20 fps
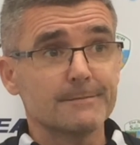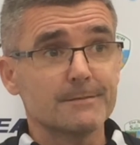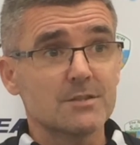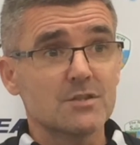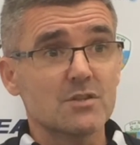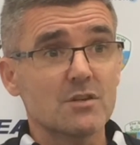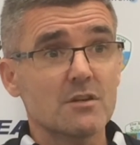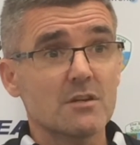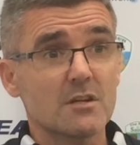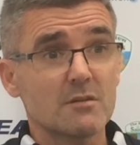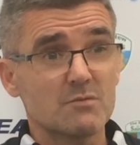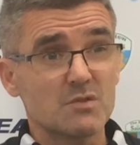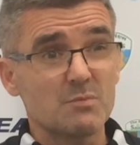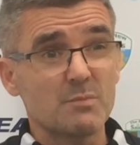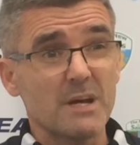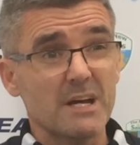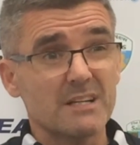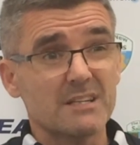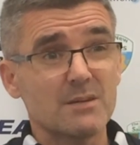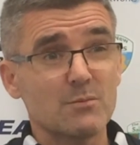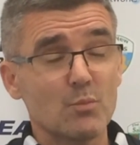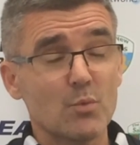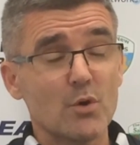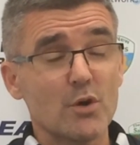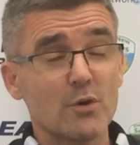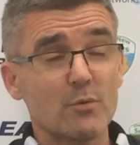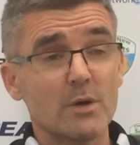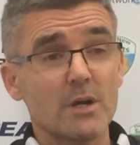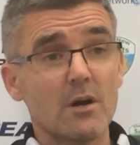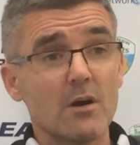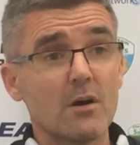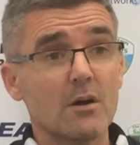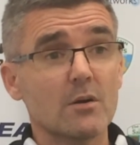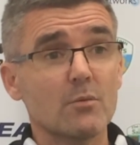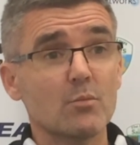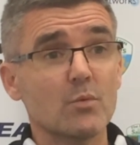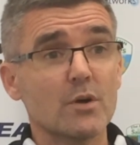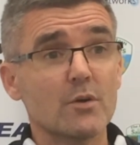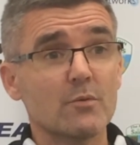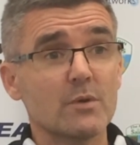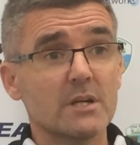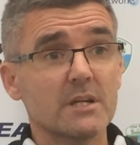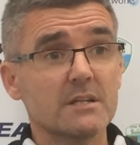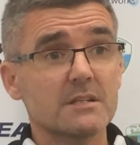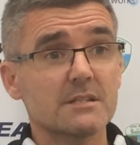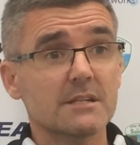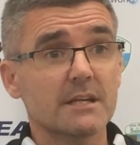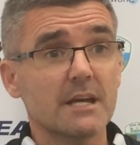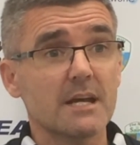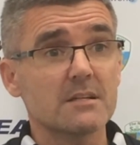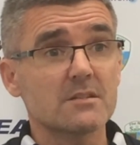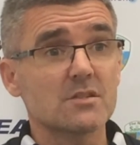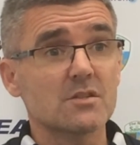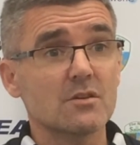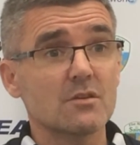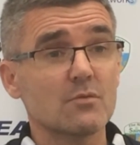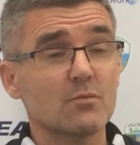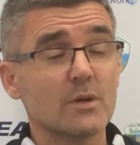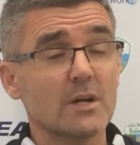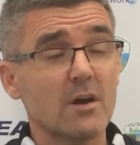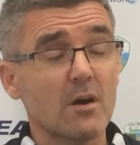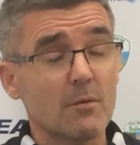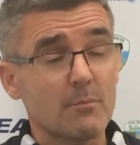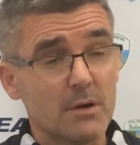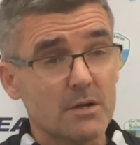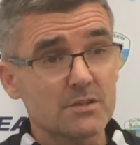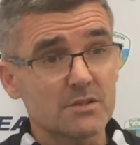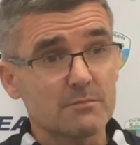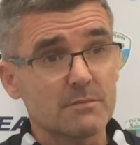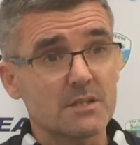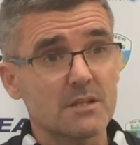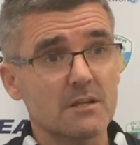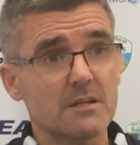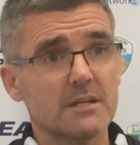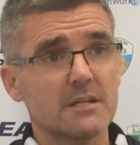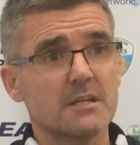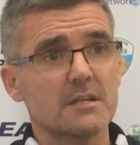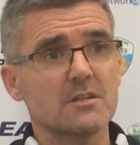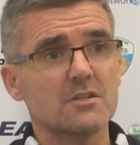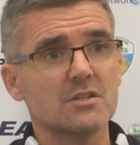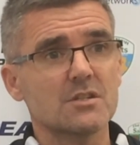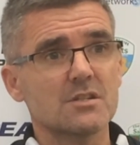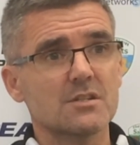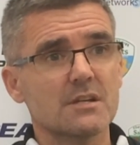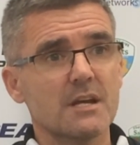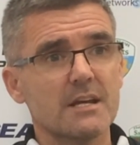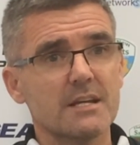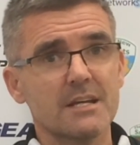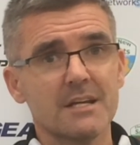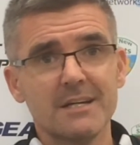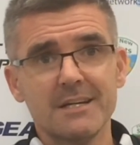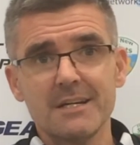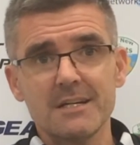circumspect in where we are and where we need to get to. We are bottom of the league, as you say.